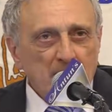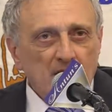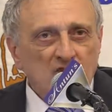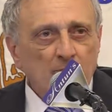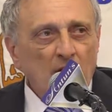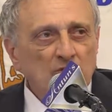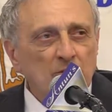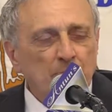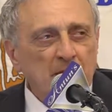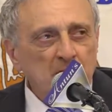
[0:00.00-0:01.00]
It's about
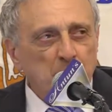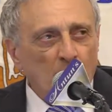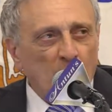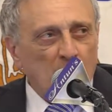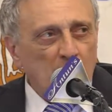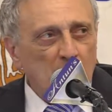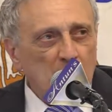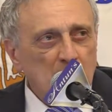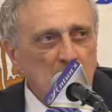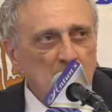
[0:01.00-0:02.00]
the people
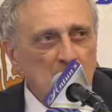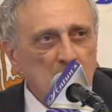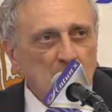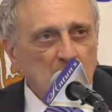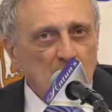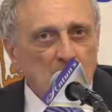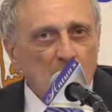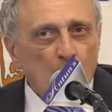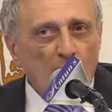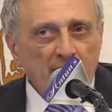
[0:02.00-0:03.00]

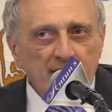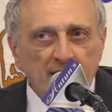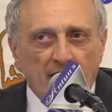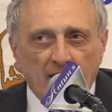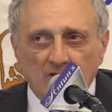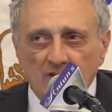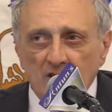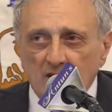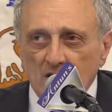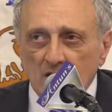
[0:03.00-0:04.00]

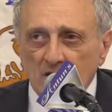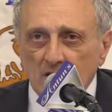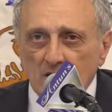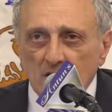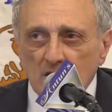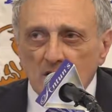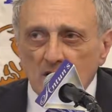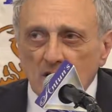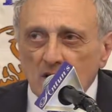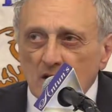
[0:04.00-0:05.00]
recognizing
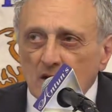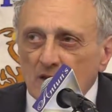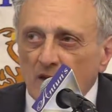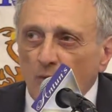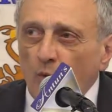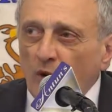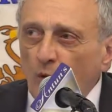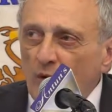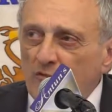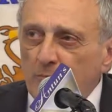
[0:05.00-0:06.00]
that where
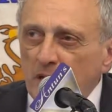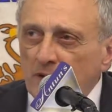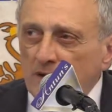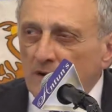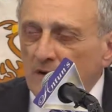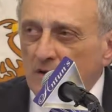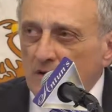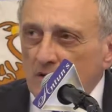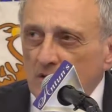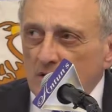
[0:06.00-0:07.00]
we've been
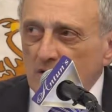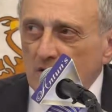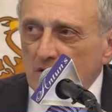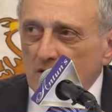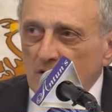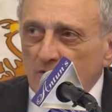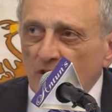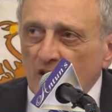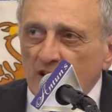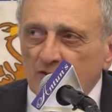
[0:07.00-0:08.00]
for
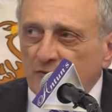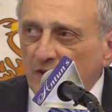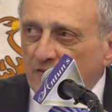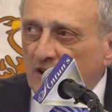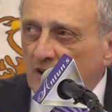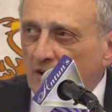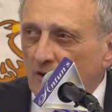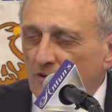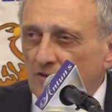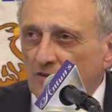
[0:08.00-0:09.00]
the last 50
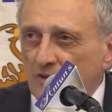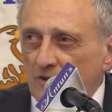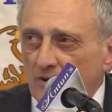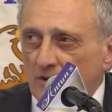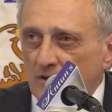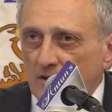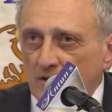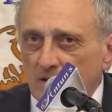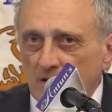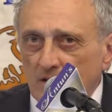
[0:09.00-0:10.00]
years
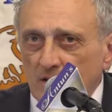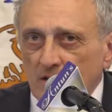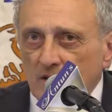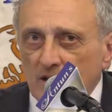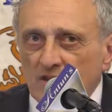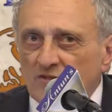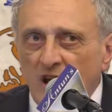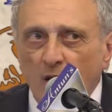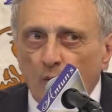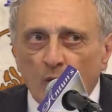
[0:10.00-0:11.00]
is
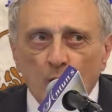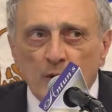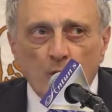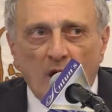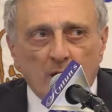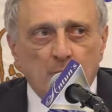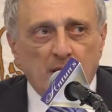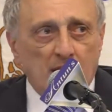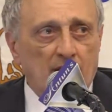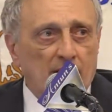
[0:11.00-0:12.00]
not where we want to
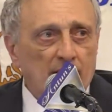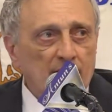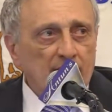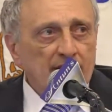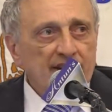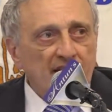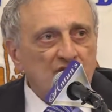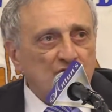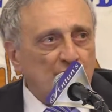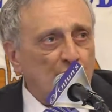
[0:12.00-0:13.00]
be
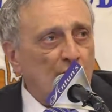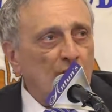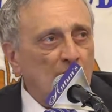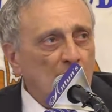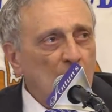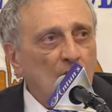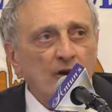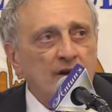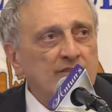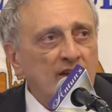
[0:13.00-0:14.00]
next year
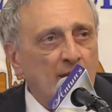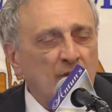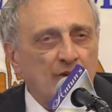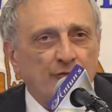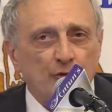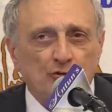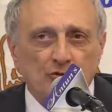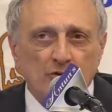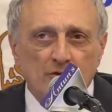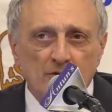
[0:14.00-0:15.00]
or any time in the
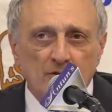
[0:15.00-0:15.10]
future.